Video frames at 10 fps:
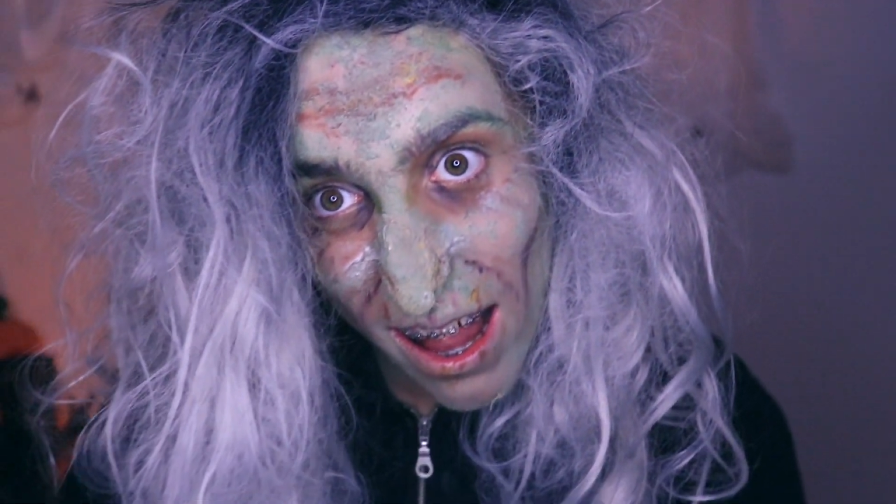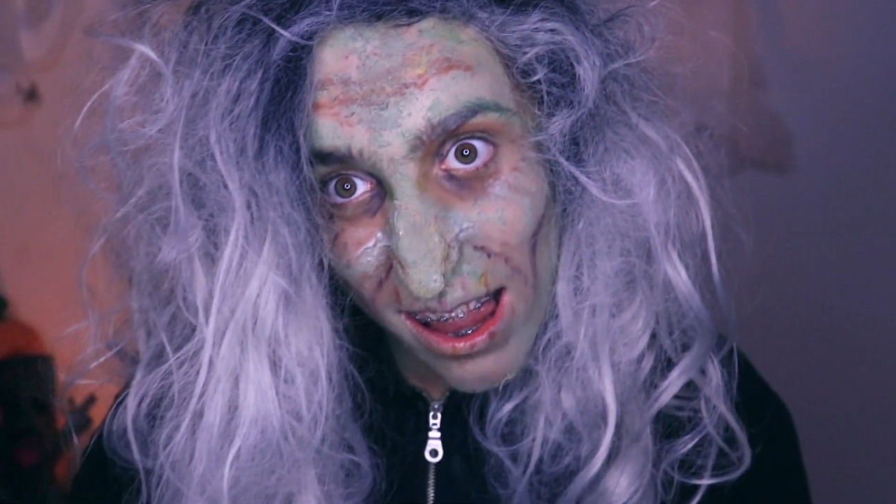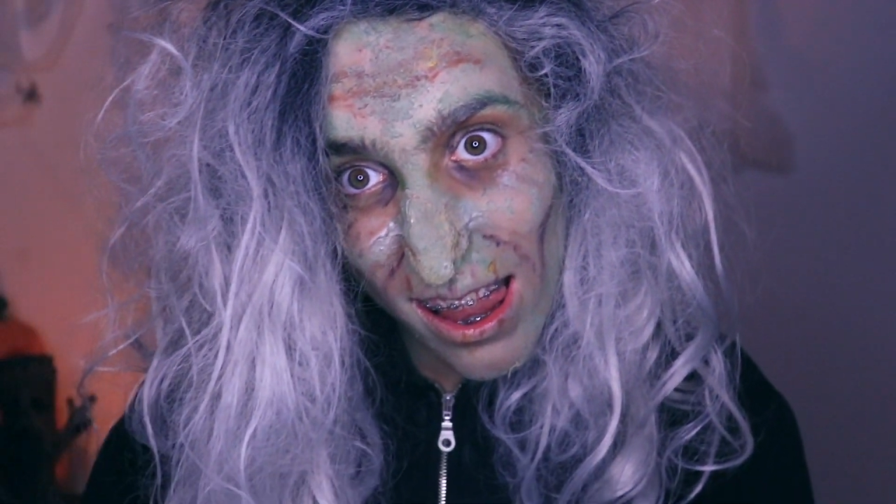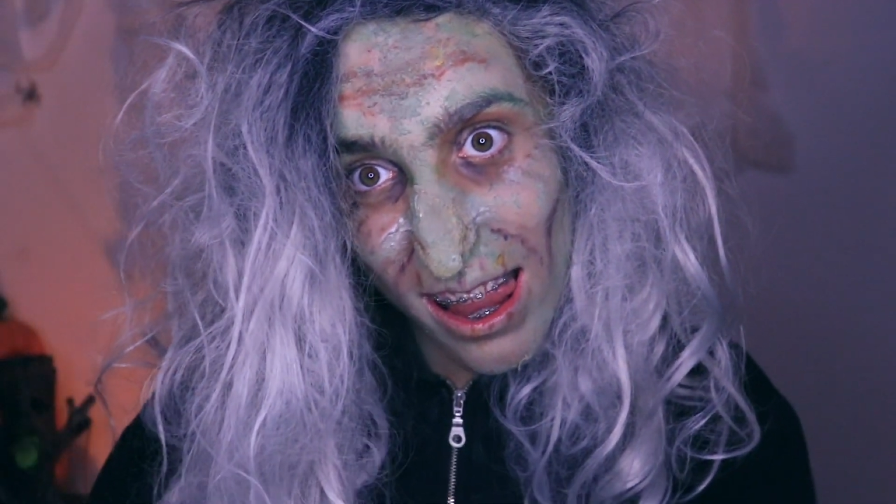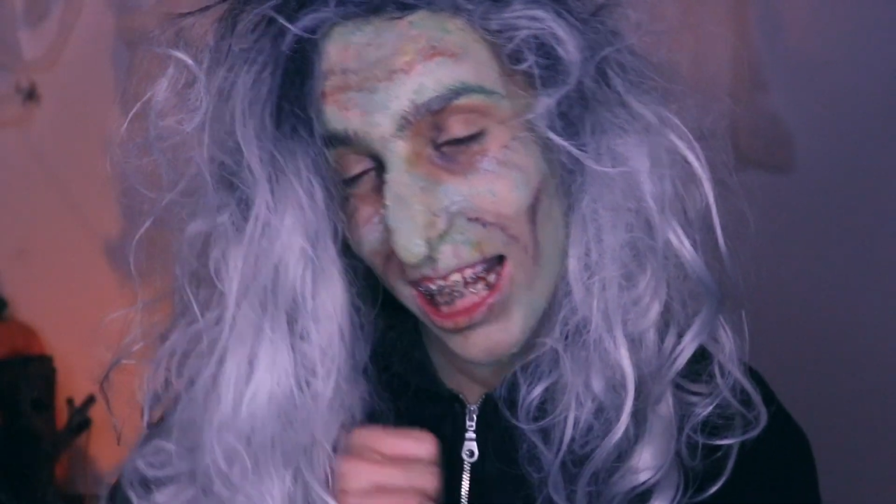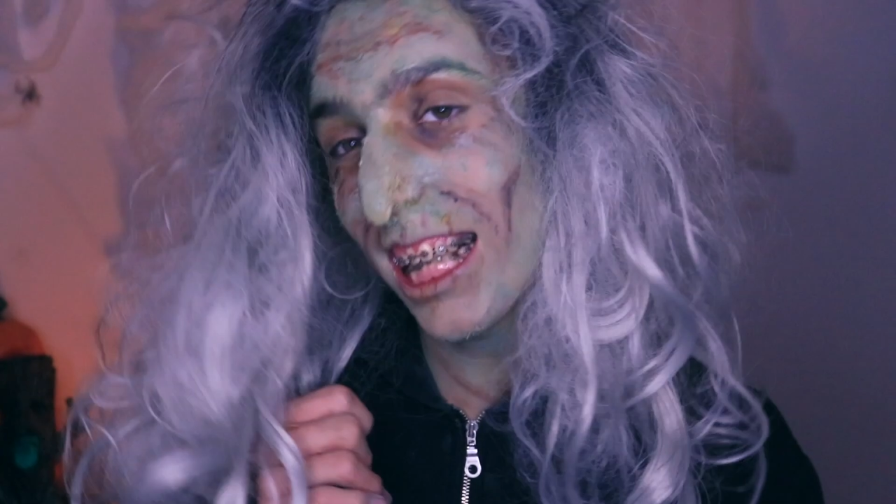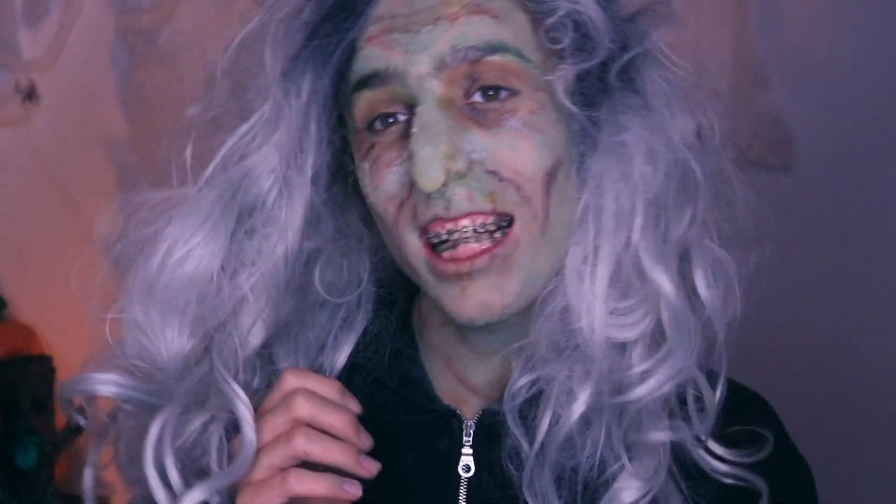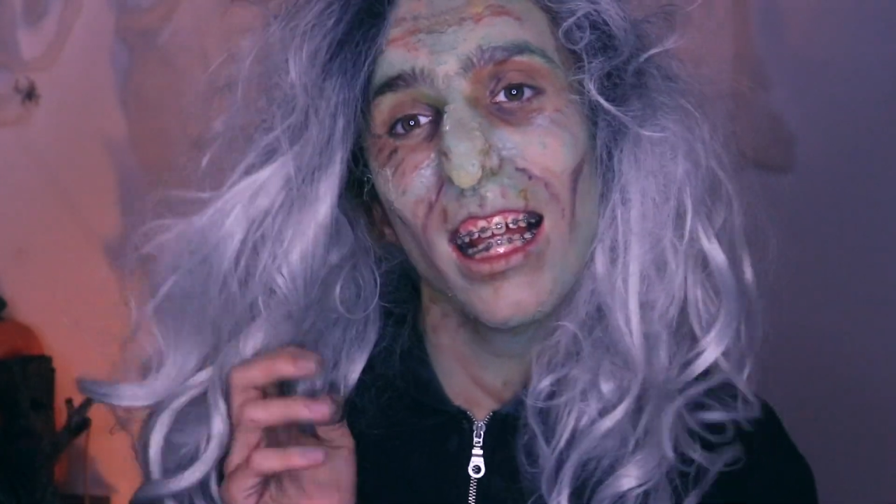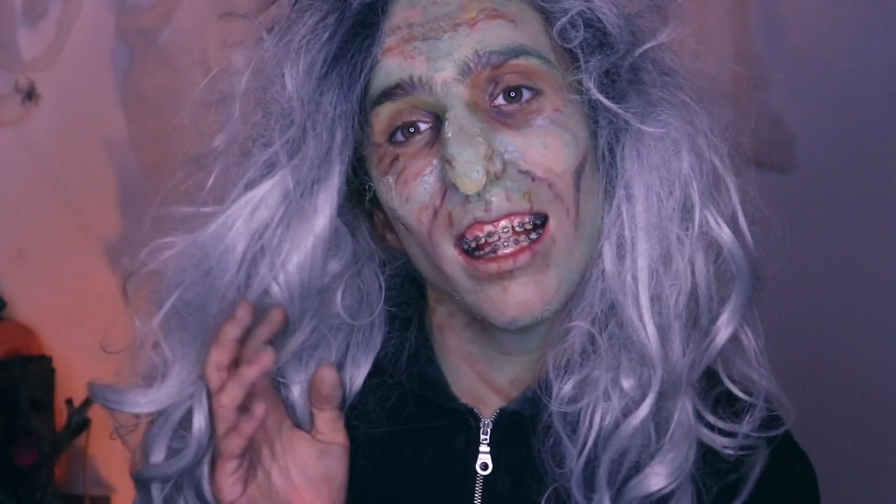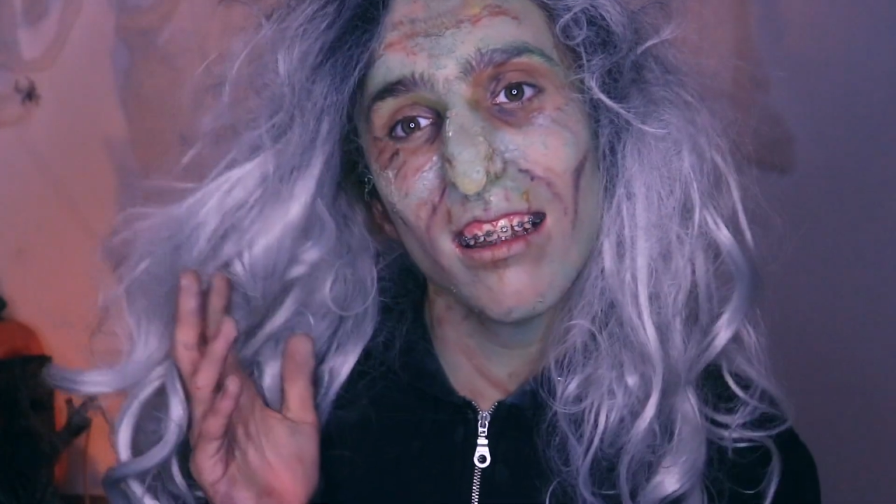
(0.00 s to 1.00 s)
Like
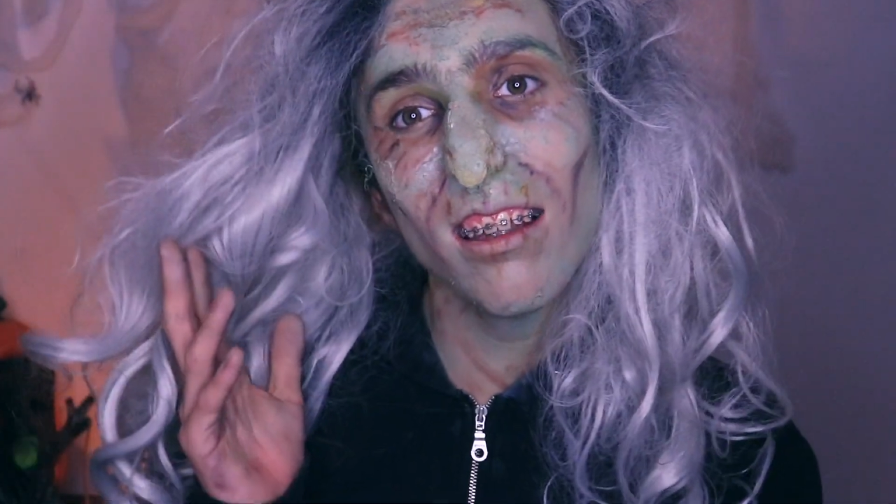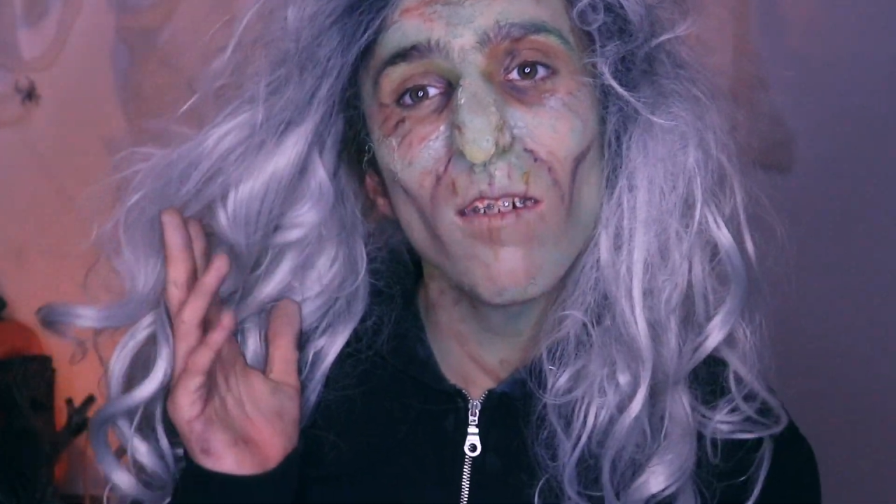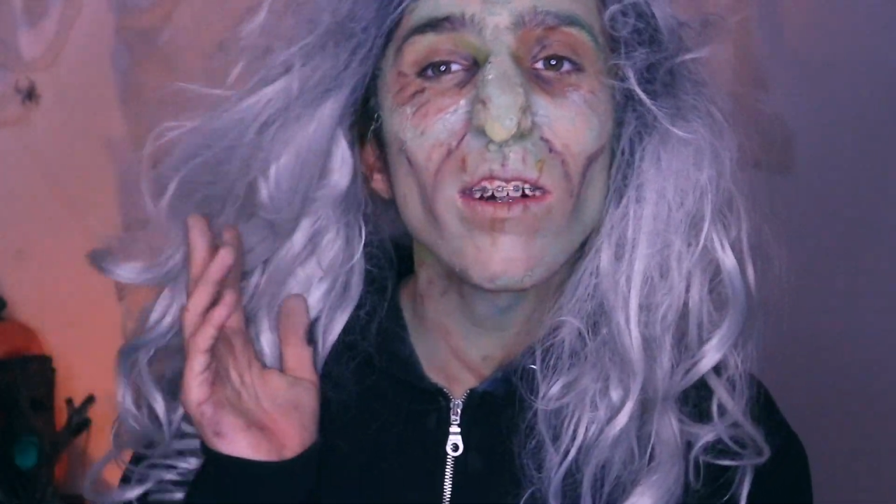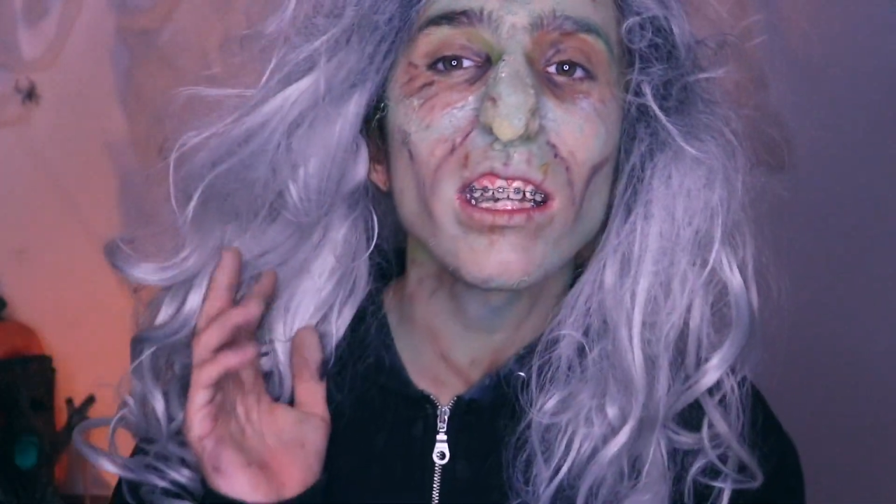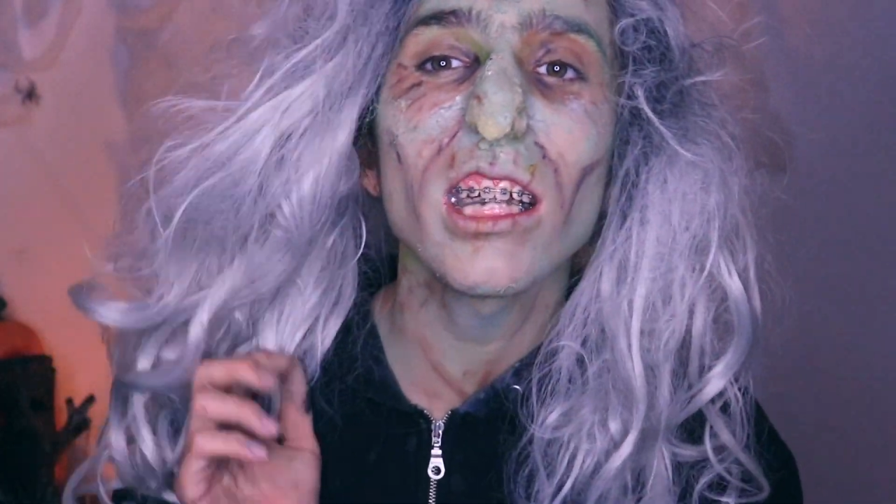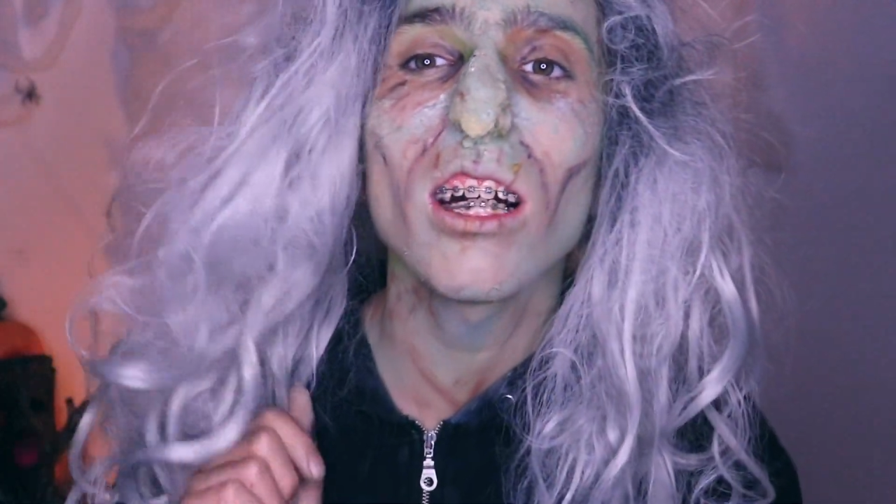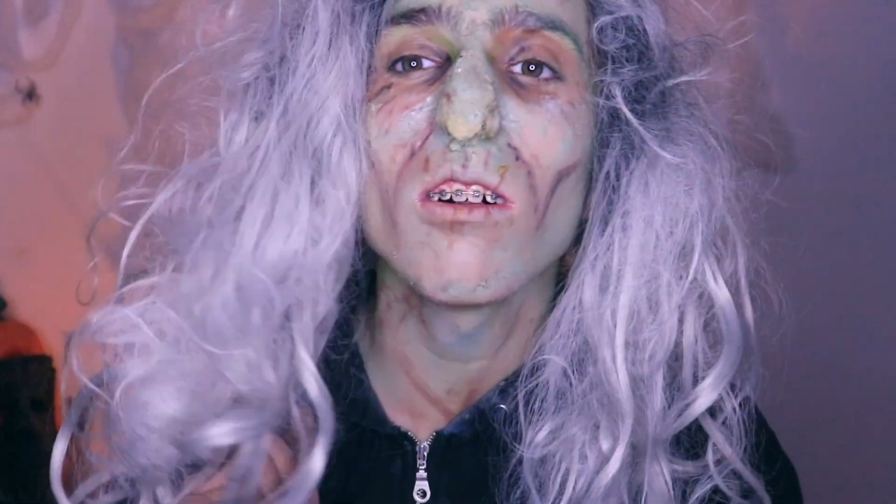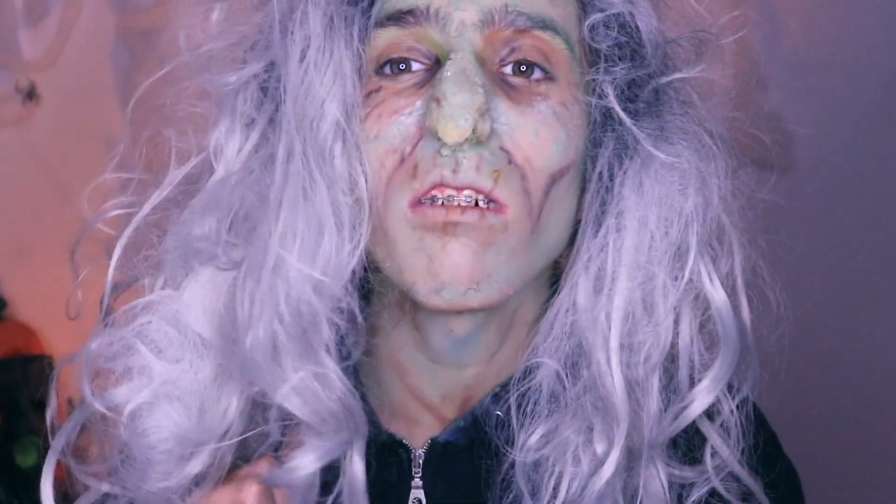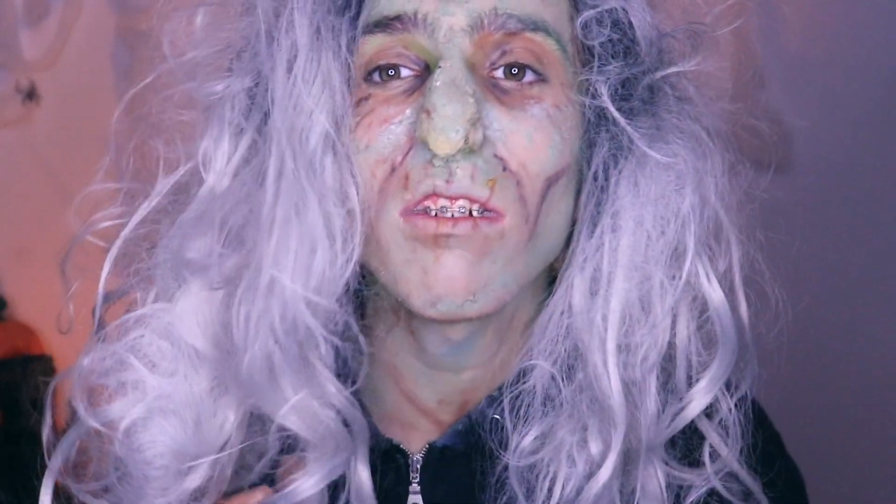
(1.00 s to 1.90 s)
this video